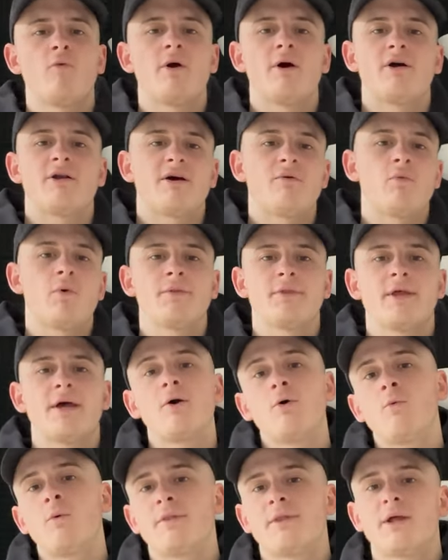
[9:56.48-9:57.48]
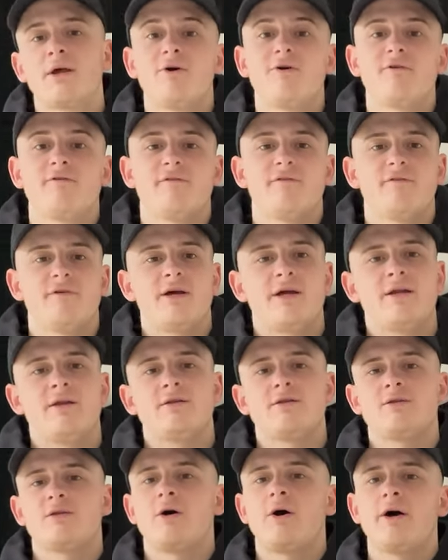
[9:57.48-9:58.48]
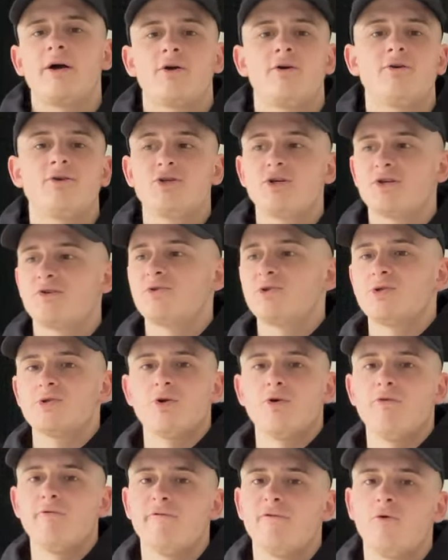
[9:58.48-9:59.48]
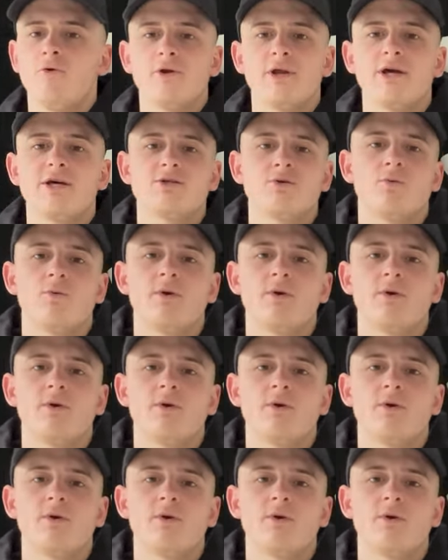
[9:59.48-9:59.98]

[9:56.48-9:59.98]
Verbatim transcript: where I'd have 1 day on, 1 day off. And I could just do 4 days a